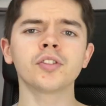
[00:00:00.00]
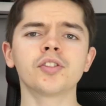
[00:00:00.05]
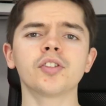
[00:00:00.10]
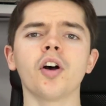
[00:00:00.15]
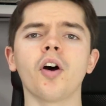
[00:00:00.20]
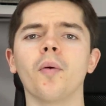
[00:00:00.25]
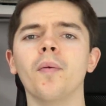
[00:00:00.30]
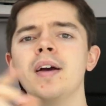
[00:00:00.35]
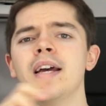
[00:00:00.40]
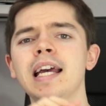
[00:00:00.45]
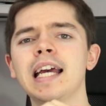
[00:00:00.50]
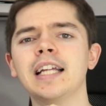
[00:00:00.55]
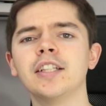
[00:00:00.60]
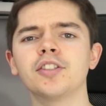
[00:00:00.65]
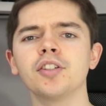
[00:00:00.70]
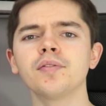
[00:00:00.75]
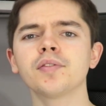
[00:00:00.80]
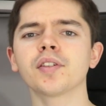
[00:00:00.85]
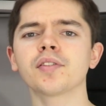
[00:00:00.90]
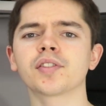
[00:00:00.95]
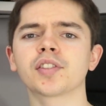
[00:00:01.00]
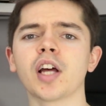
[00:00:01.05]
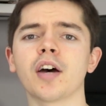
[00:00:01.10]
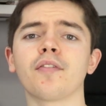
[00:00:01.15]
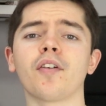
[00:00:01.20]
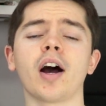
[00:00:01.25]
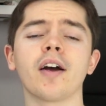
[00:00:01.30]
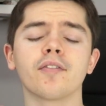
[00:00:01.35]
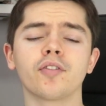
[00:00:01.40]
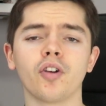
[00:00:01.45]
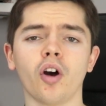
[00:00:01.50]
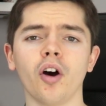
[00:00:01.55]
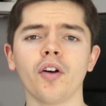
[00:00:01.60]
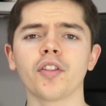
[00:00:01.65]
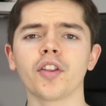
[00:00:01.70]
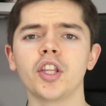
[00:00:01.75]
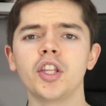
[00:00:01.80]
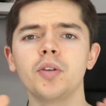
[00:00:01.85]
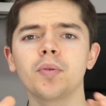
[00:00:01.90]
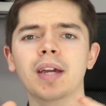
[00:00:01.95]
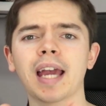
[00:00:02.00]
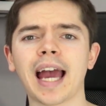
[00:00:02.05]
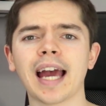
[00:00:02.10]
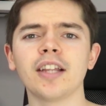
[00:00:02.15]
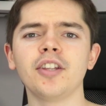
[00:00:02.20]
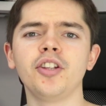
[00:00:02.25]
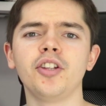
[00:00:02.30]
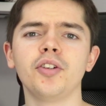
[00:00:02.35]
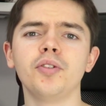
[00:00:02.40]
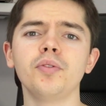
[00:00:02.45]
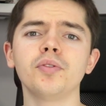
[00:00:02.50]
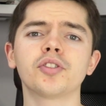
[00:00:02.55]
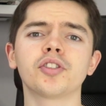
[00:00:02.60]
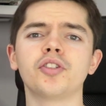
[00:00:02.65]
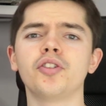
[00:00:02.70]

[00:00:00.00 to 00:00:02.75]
So in terms of stuff I've got that you can use